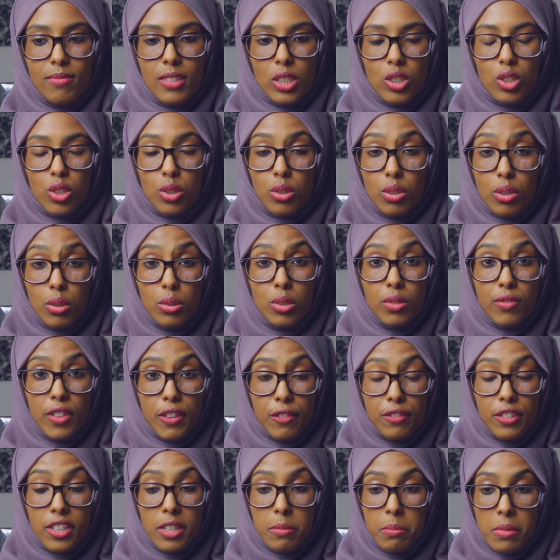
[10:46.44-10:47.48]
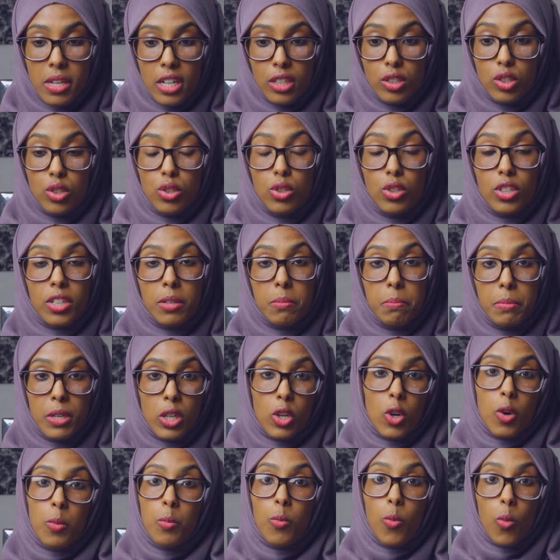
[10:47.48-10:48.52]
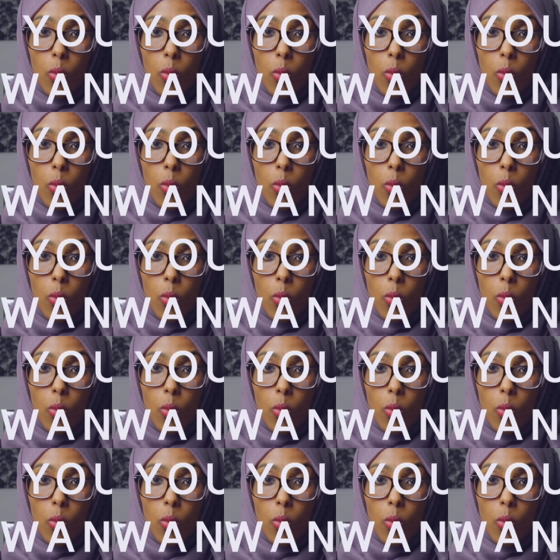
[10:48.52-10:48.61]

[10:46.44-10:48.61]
So those 15 minutes, you can become